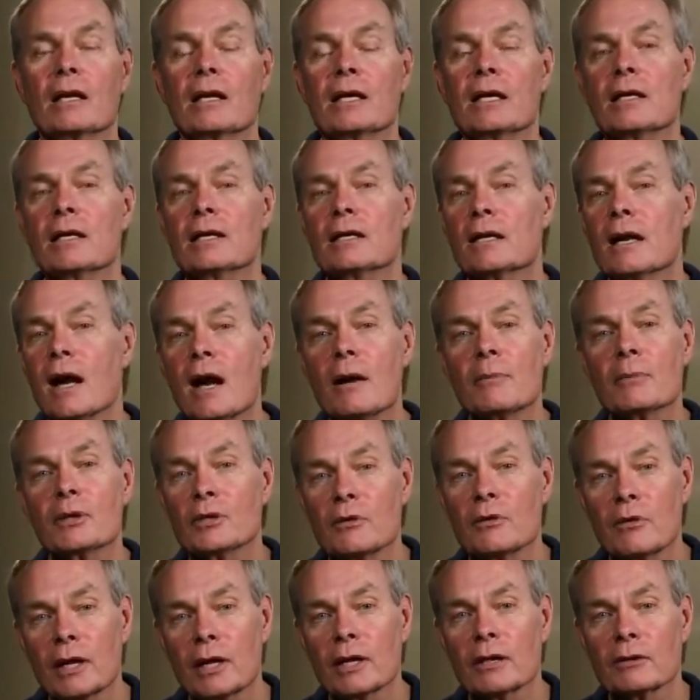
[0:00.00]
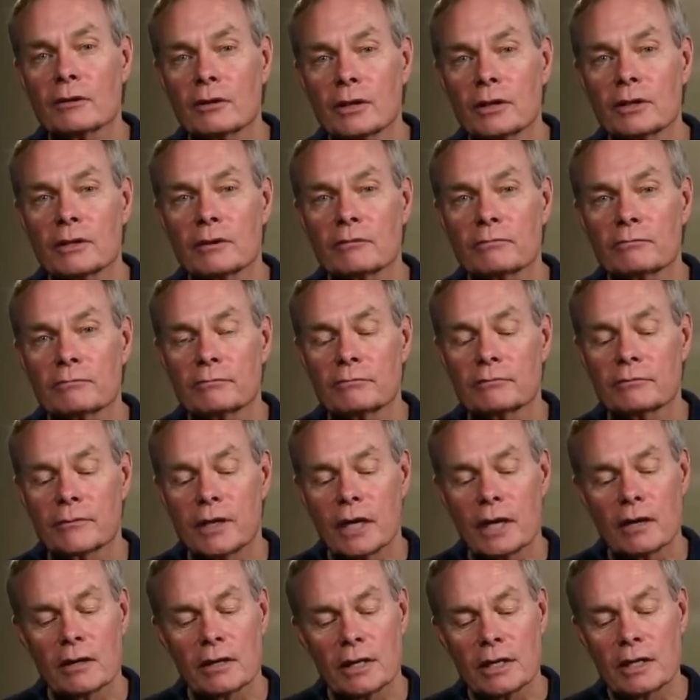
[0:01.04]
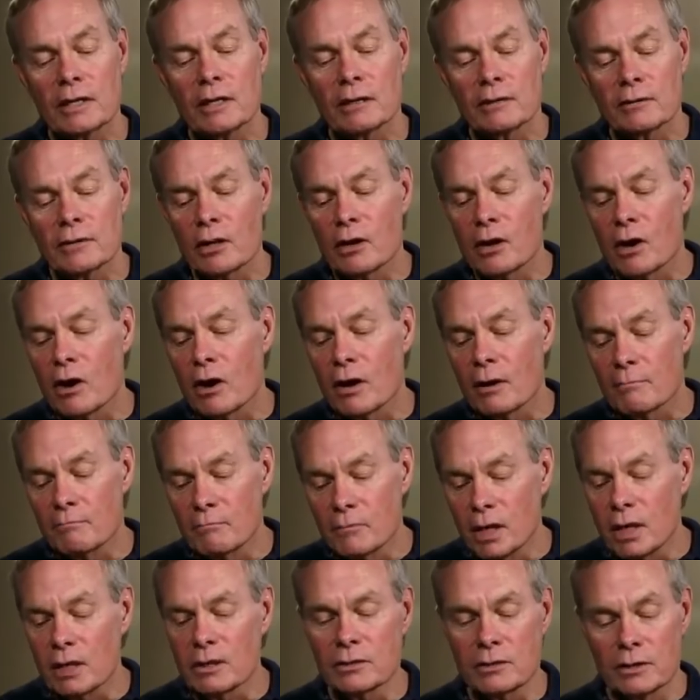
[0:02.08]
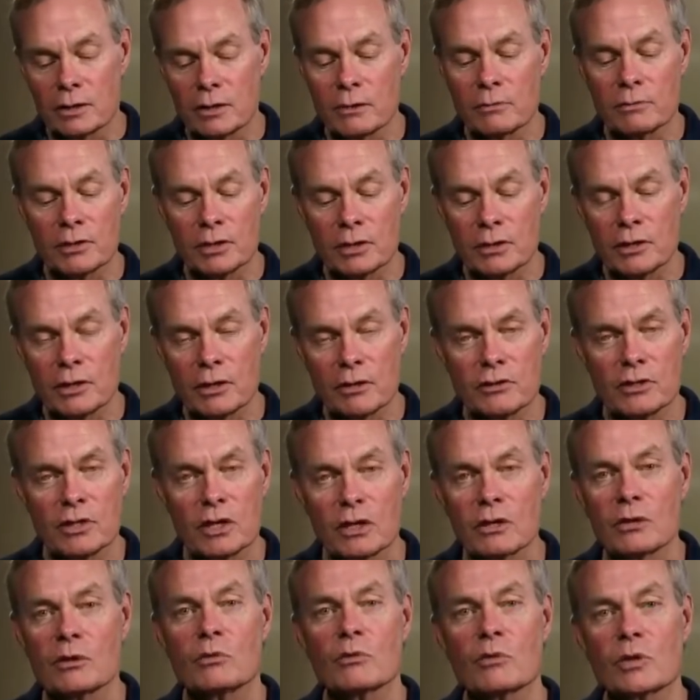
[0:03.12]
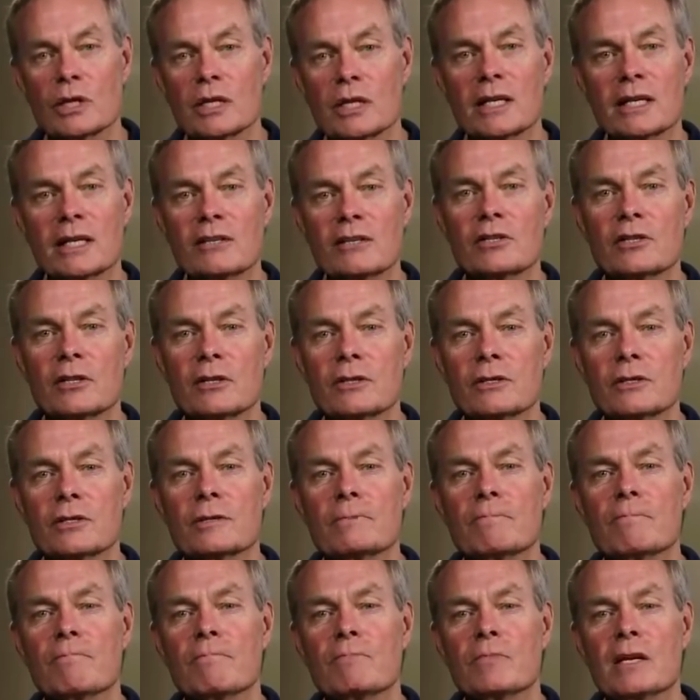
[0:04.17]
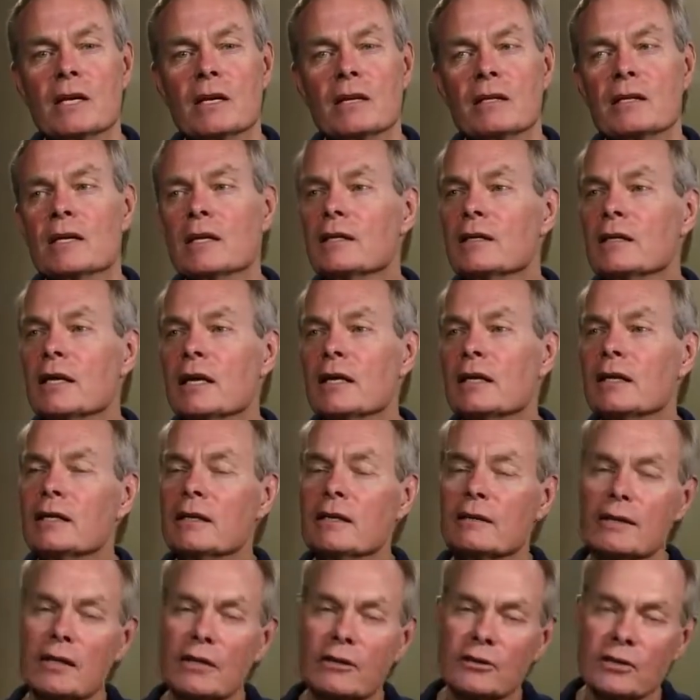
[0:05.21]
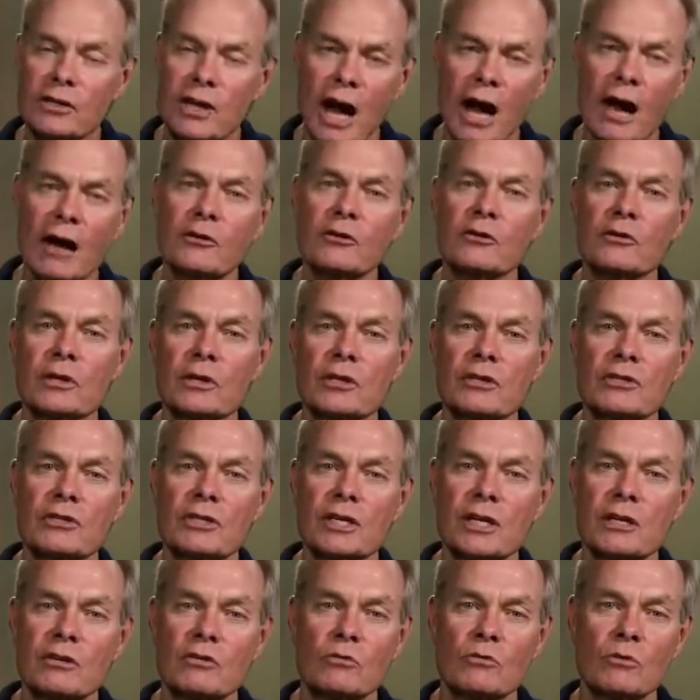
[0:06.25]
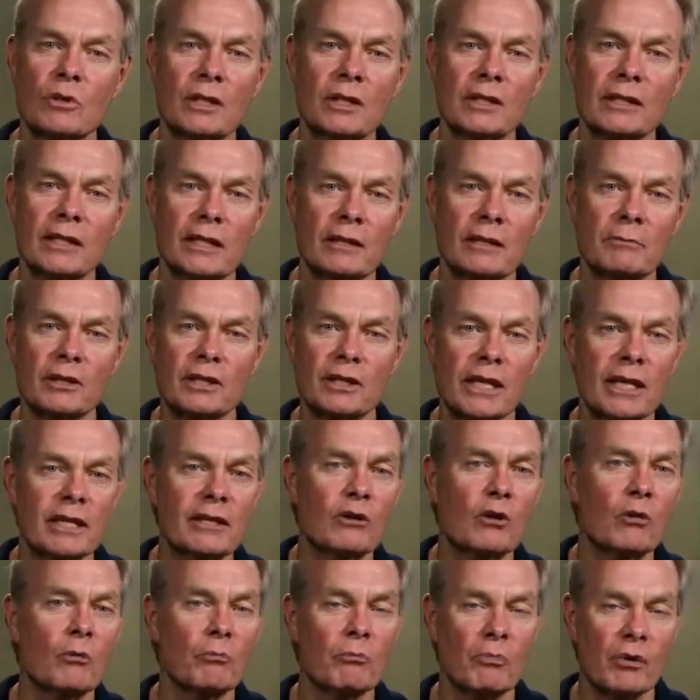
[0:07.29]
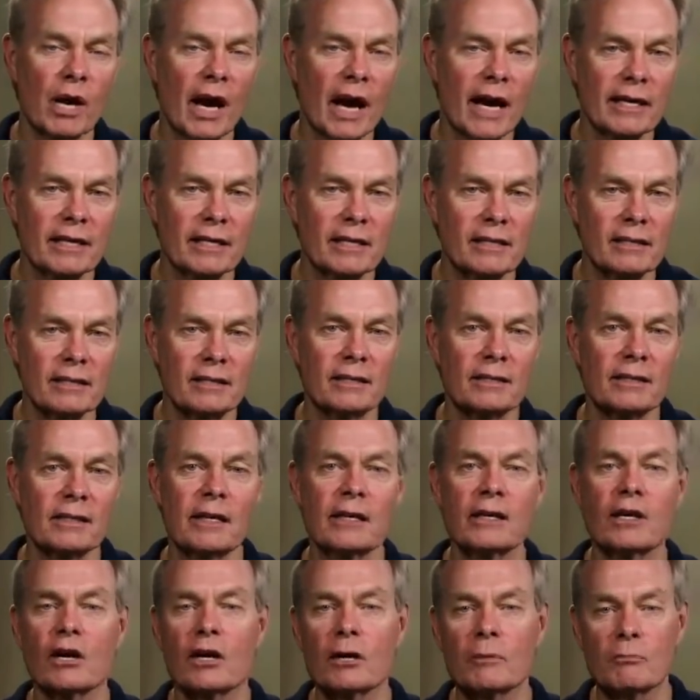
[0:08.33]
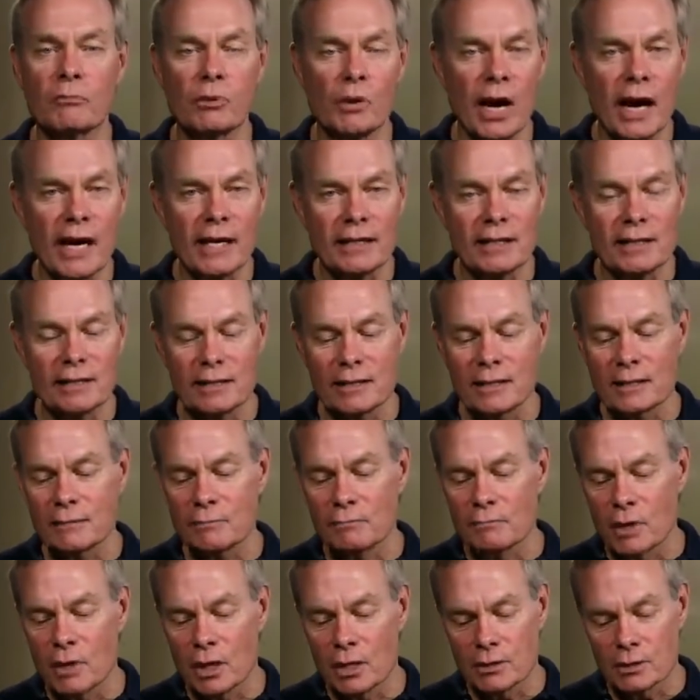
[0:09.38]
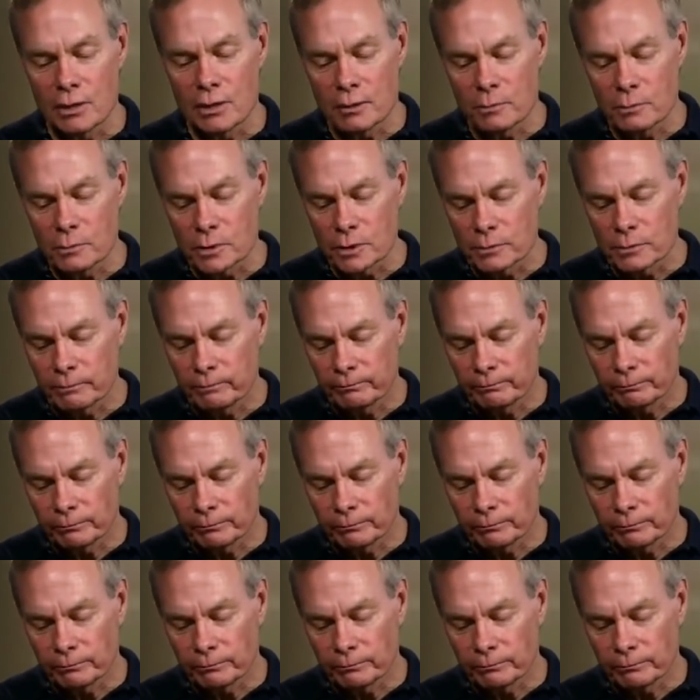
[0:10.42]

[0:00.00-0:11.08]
any common ground there. Now, again, there are Muslims and there's other religions that their doctrine says one thing, but they don't practice it. They aren't practicing Muslims.